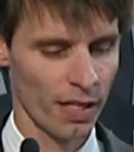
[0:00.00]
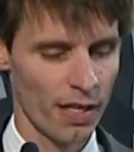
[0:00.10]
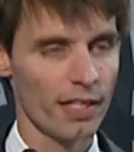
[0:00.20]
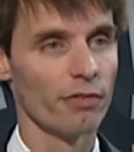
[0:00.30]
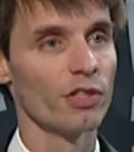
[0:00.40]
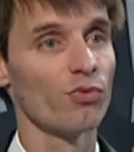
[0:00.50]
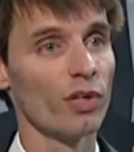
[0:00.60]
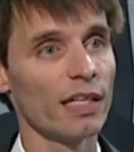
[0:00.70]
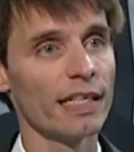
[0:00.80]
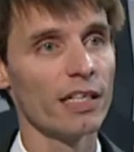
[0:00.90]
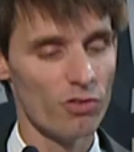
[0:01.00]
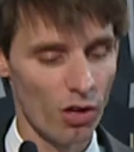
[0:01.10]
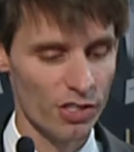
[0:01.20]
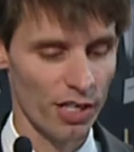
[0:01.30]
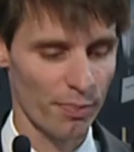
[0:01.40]
There is really
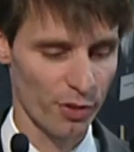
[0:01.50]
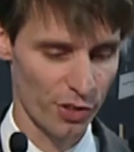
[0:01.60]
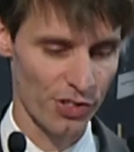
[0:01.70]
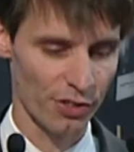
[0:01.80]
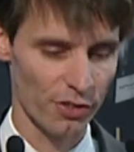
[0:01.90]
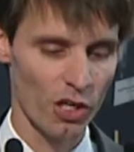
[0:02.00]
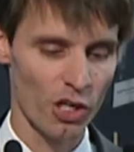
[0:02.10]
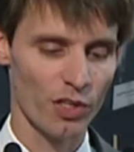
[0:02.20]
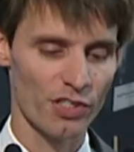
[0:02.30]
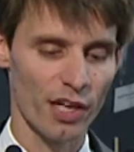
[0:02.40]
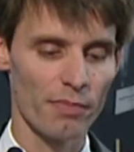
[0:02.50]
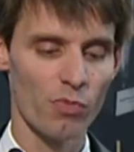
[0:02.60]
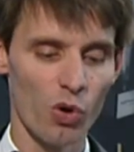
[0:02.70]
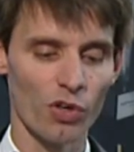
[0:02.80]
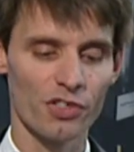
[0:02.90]
not a person who has done
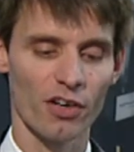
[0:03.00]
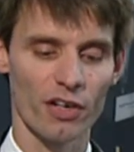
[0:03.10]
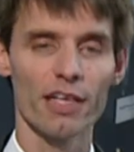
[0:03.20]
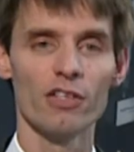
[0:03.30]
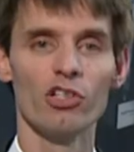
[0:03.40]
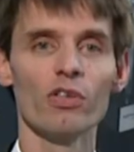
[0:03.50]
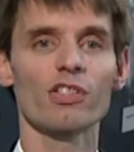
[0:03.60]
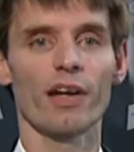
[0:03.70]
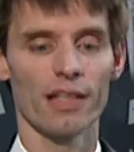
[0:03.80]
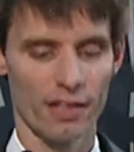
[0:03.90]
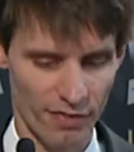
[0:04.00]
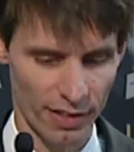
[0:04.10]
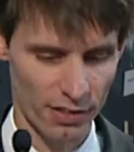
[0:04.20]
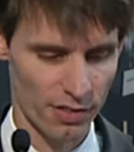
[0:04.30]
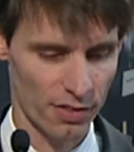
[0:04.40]
more to create new Australian
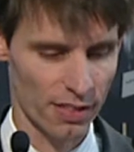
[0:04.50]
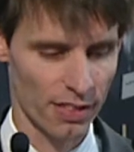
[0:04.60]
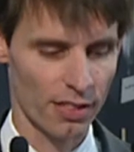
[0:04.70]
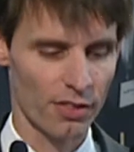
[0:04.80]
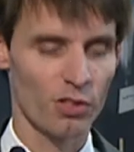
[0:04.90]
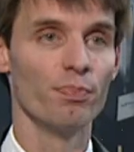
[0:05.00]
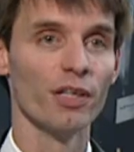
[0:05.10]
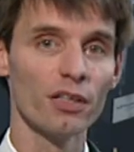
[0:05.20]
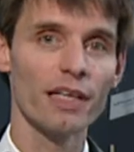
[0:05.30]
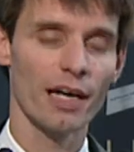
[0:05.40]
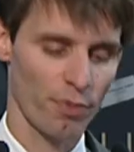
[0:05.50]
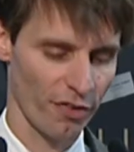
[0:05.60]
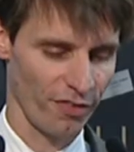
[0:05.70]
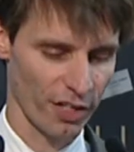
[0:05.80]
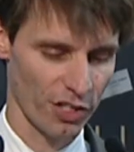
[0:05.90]
events, to build our
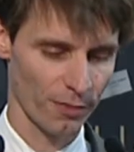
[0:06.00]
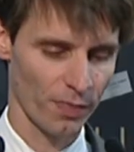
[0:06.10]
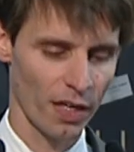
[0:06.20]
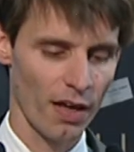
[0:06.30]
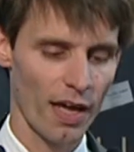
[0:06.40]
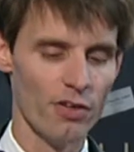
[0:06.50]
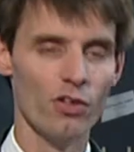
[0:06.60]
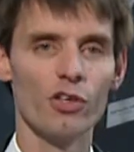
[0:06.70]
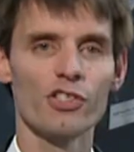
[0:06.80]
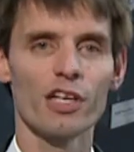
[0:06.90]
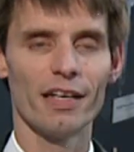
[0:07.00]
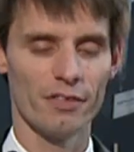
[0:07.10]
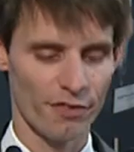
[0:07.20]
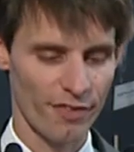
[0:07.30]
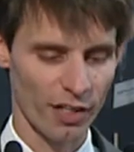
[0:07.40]
profession and nurture and
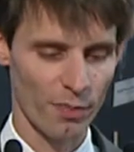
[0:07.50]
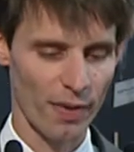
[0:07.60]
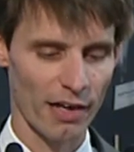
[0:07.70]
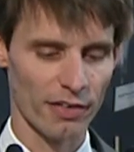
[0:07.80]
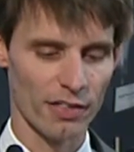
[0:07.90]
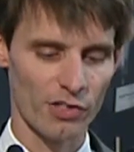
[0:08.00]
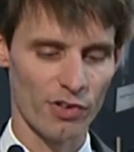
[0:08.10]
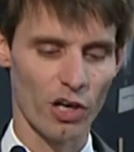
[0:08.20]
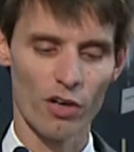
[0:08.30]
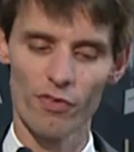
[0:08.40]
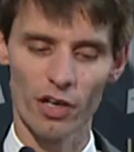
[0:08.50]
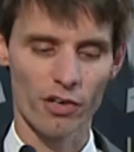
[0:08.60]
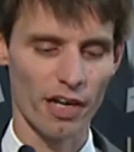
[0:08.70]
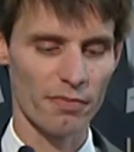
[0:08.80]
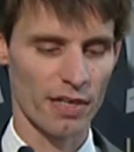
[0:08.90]
develop our industry over a
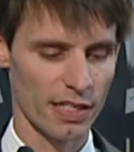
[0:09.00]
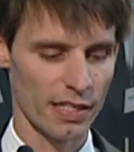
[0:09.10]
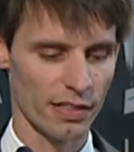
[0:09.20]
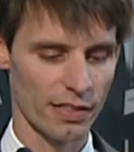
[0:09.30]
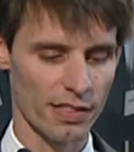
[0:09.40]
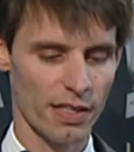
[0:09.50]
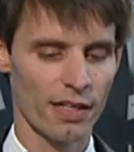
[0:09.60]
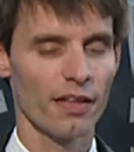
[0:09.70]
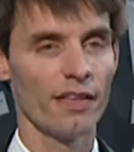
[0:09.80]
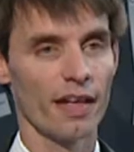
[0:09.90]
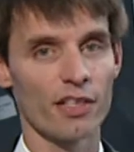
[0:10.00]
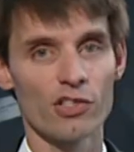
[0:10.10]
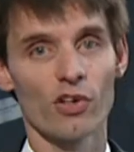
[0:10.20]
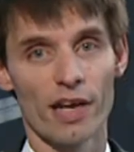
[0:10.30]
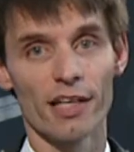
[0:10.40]
great many years than has
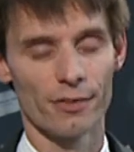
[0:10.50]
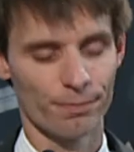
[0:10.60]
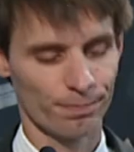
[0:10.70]
John Allen.